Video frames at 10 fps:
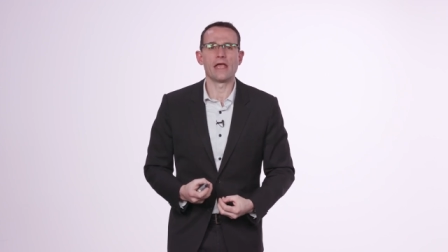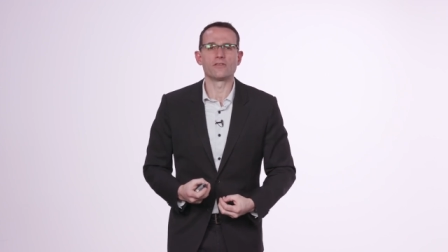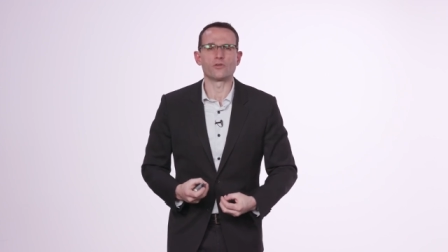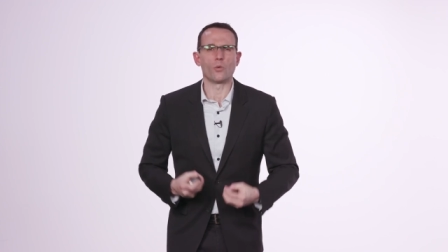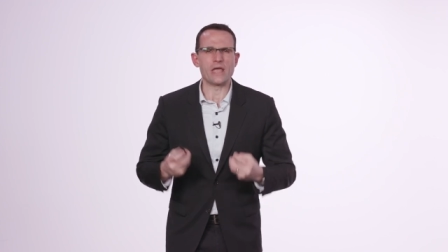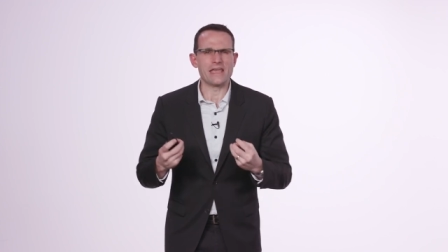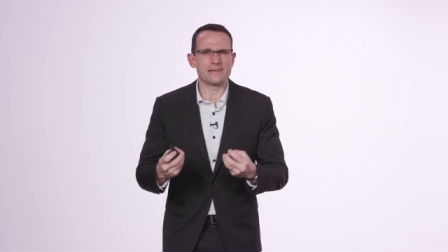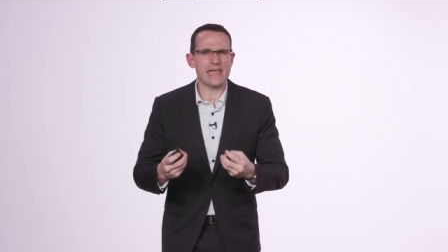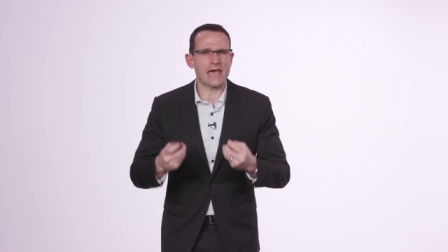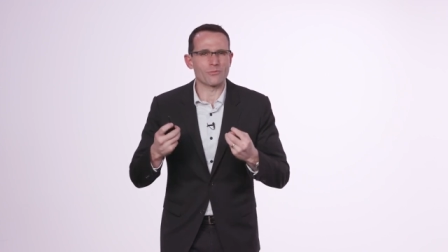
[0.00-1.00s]
So
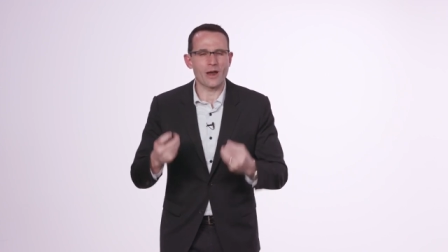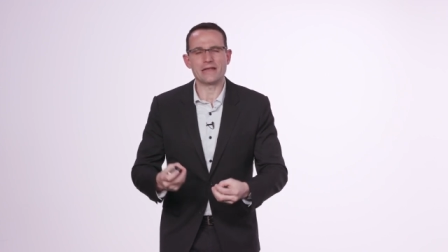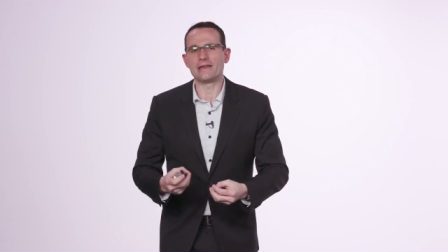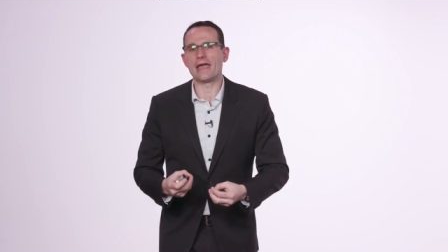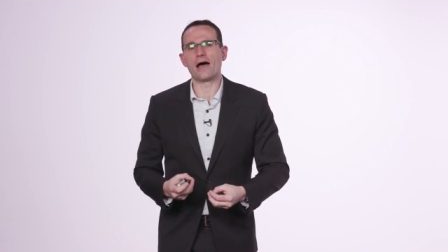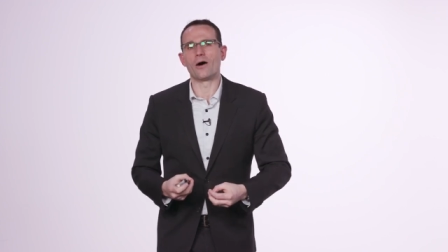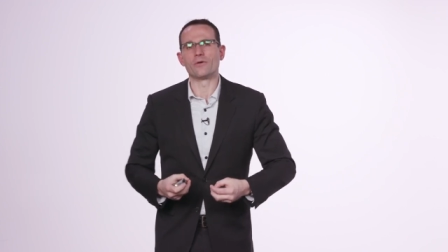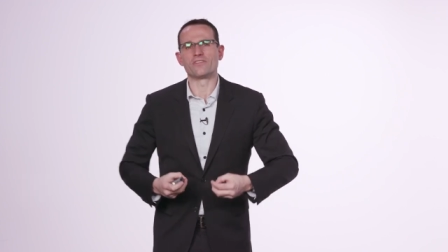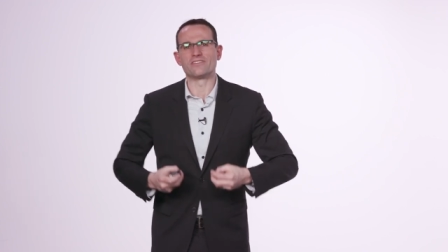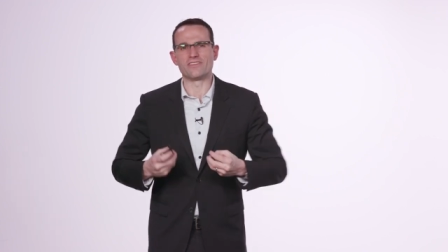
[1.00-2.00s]
NGAD right
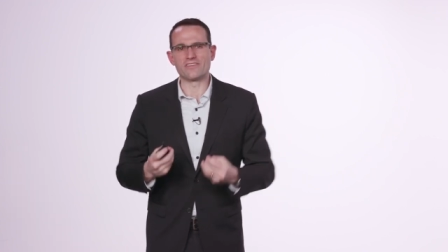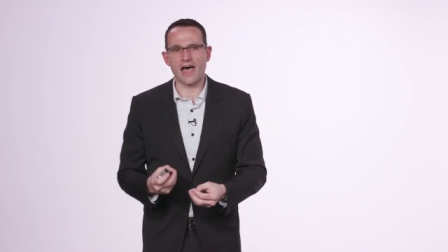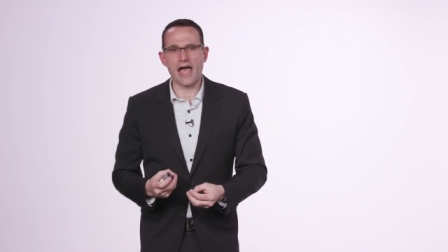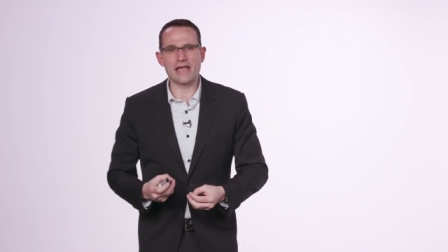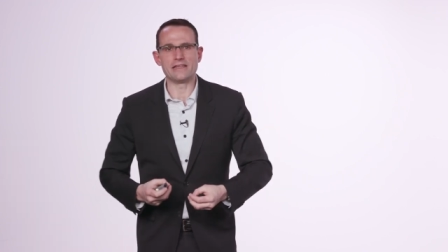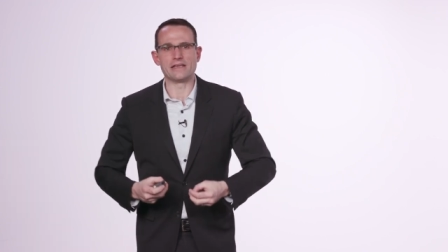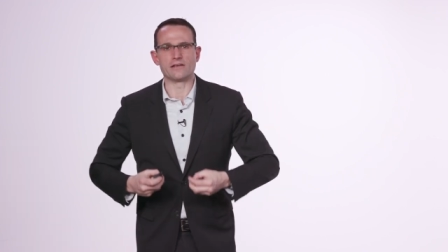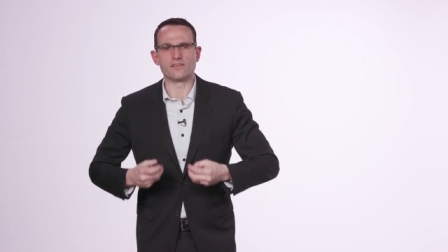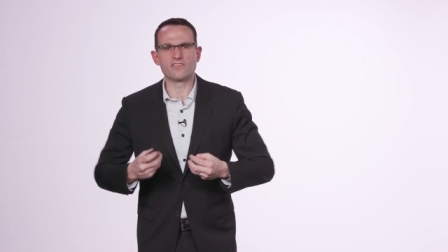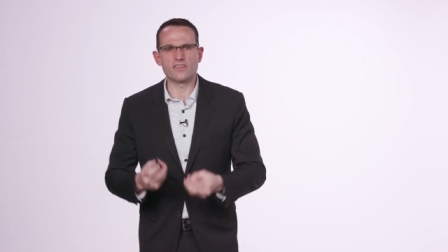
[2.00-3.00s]
now is
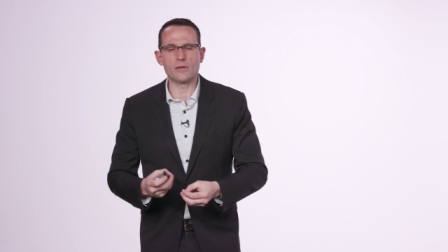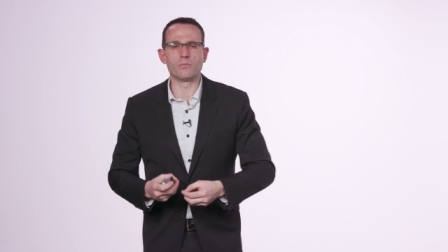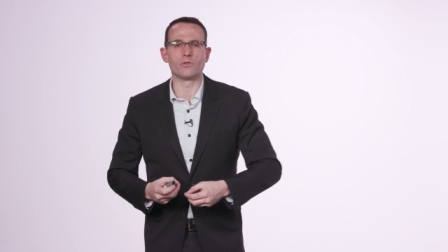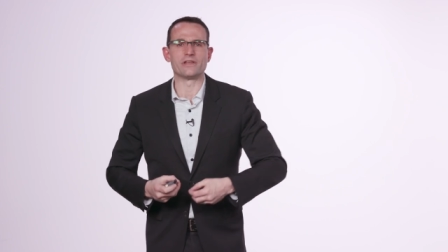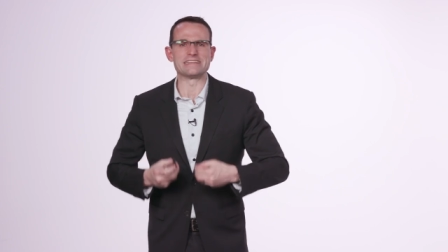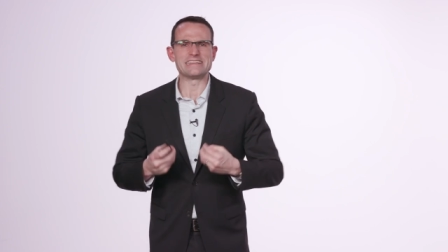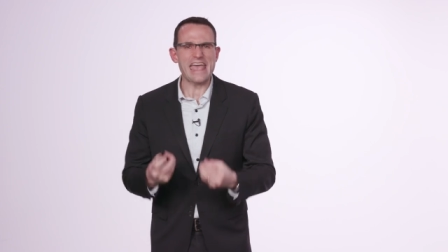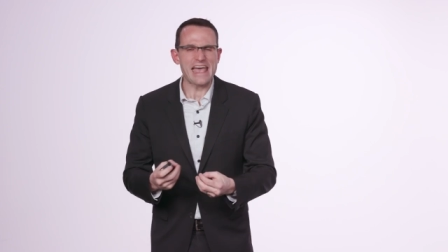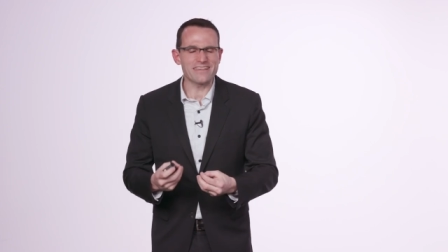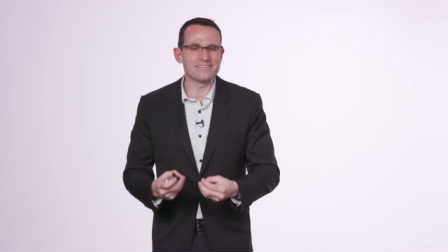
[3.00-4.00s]
designing, assembling,
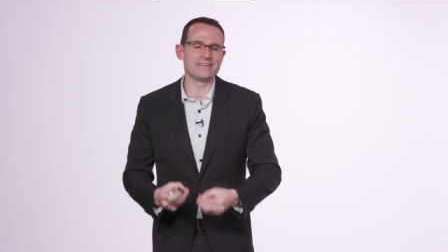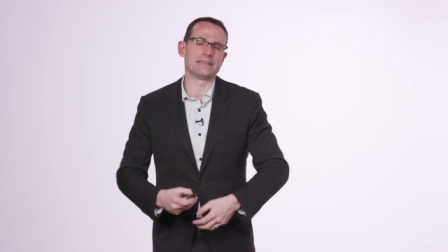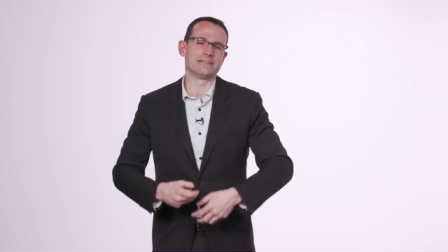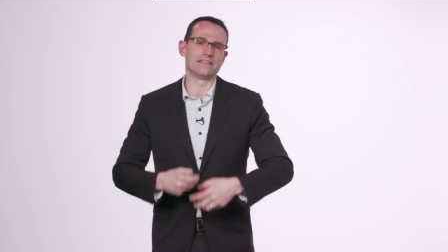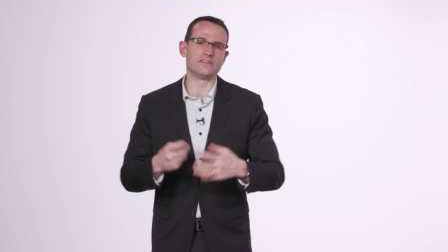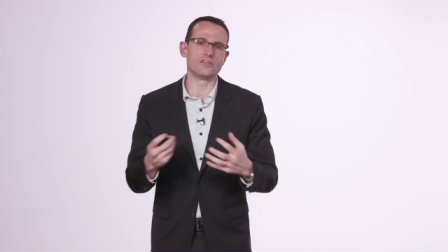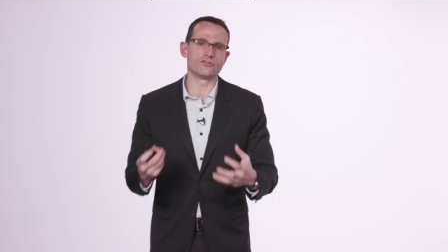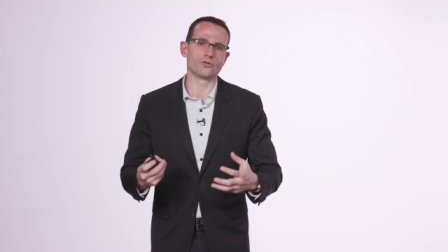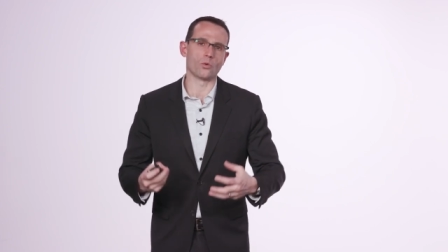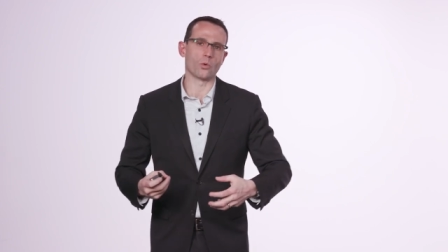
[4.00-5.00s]
testing in the
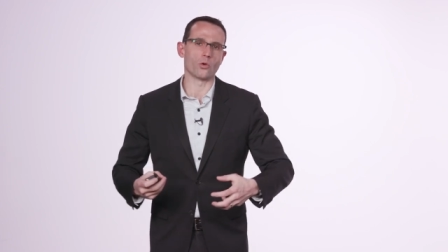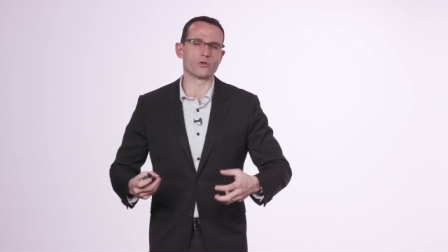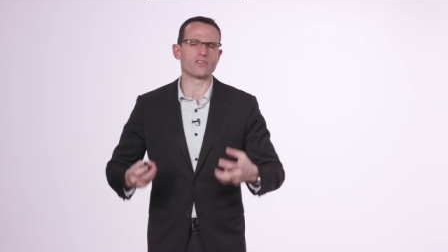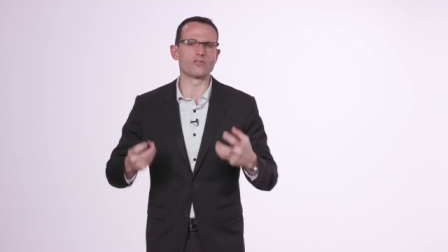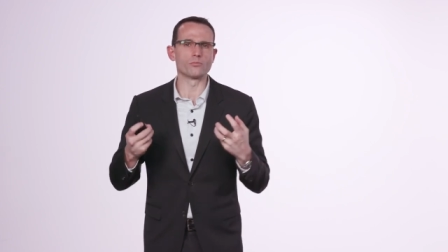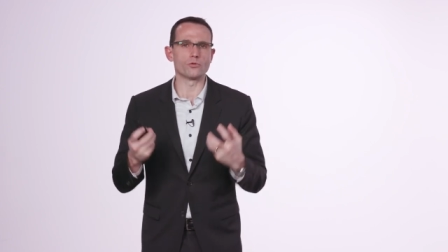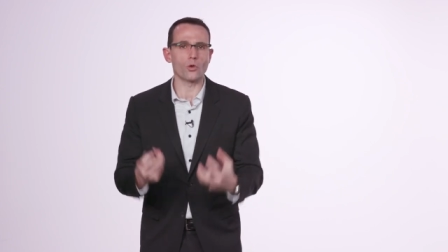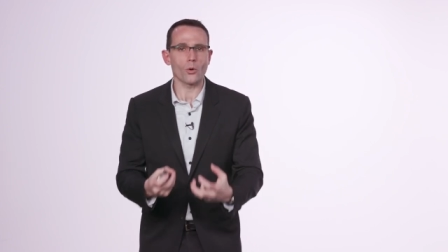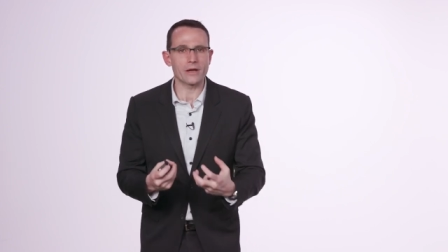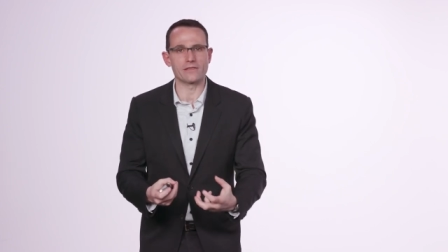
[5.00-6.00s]
digital world,
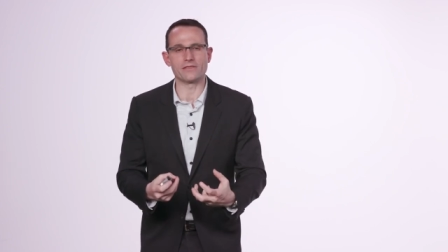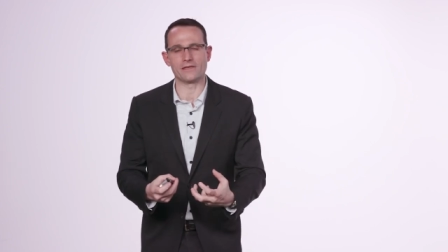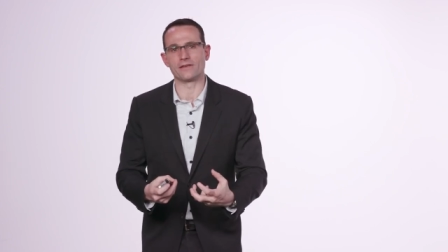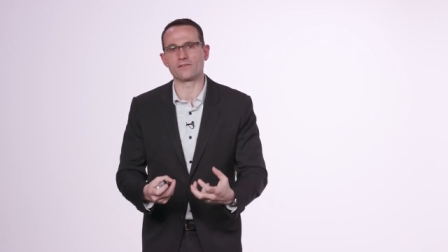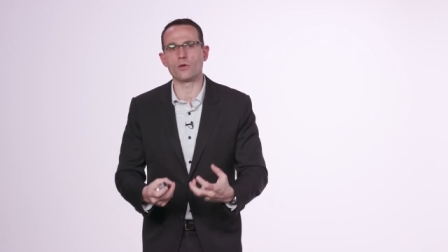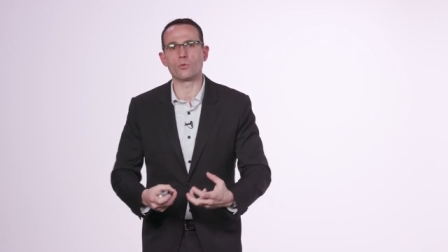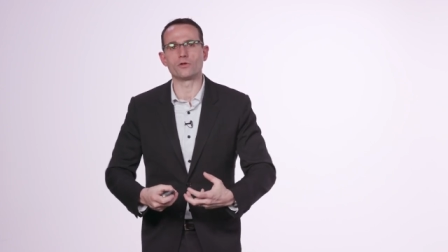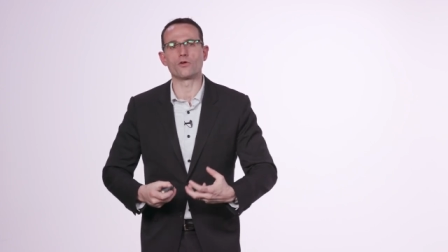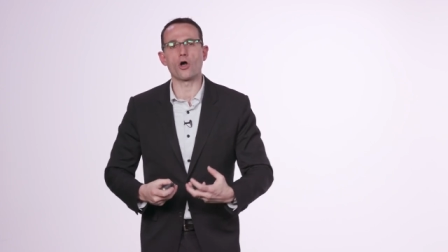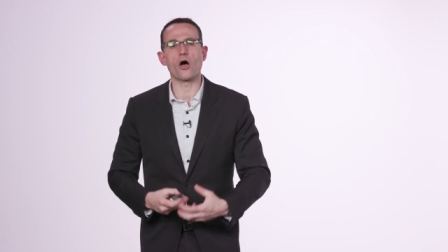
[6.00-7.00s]
exploring things that would
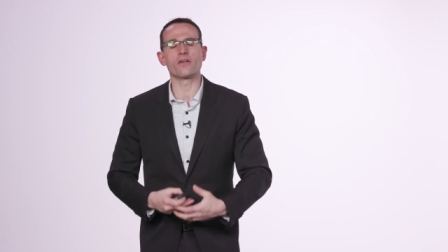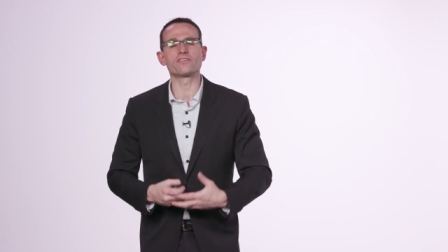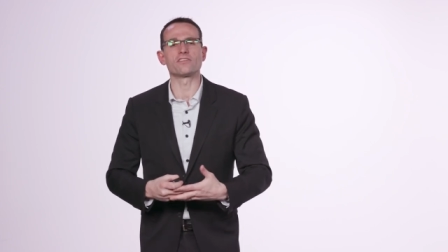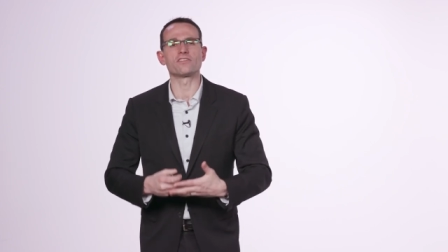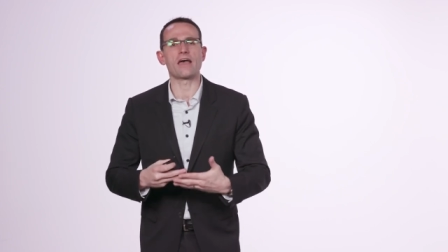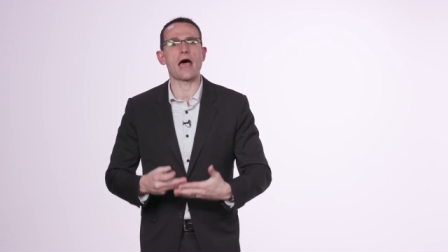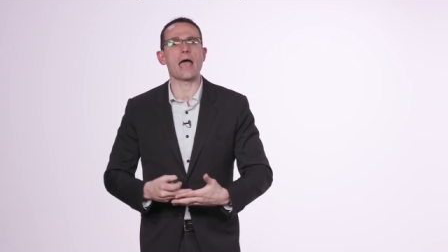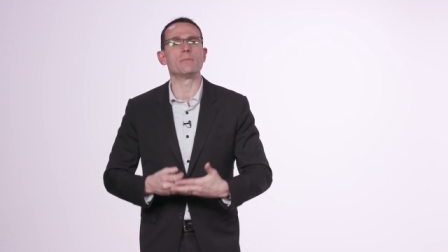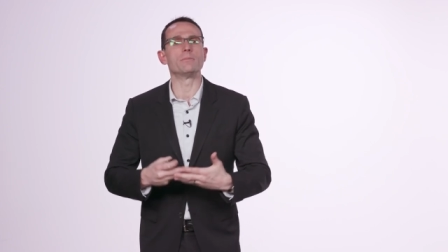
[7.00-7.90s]
have cost us time